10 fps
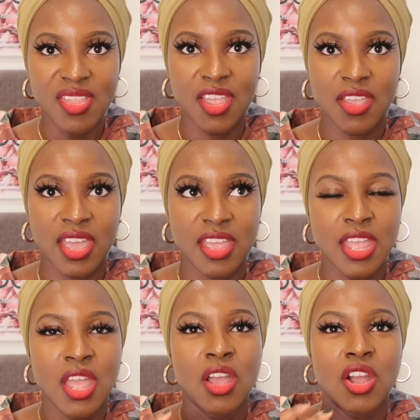Okay,
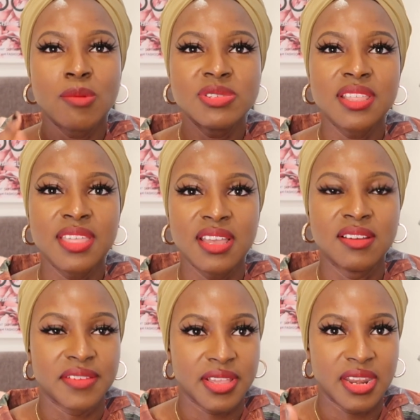come to think
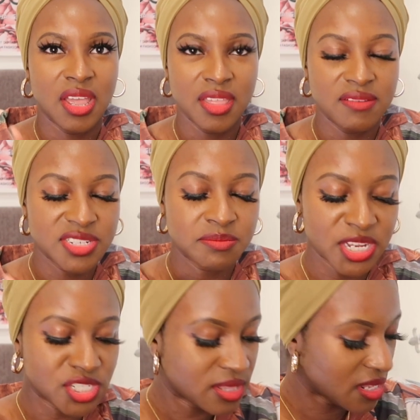of it, now that I've just
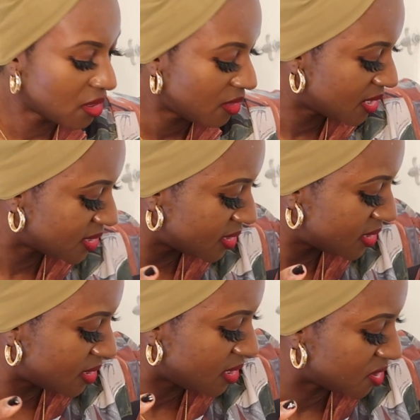mentioned that this,
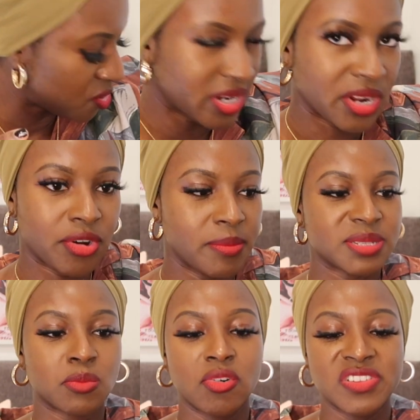it's not really cream,
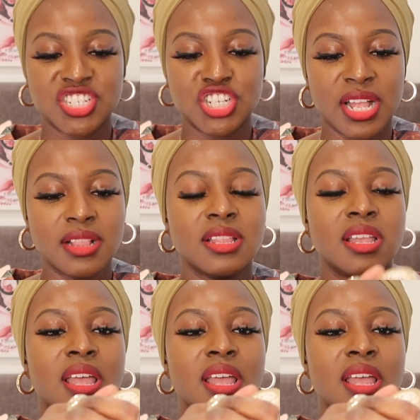it's more of a gel,